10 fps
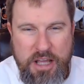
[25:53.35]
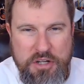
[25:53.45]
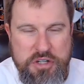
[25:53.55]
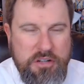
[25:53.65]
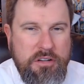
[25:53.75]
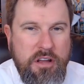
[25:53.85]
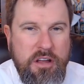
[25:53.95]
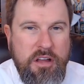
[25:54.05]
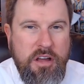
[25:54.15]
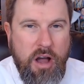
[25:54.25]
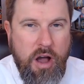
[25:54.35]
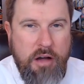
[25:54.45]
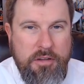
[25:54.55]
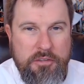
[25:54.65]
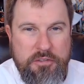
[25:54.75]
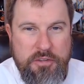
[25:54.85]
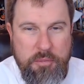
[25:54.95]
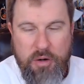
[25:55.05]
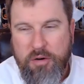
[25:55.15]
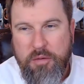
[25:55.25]
nation of
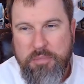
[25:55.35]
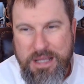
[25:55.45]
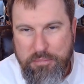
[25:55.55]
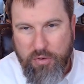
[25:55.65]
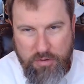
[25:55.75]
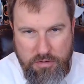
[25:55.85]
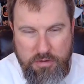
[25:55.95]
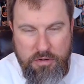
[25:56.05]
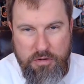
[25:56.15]
similar people.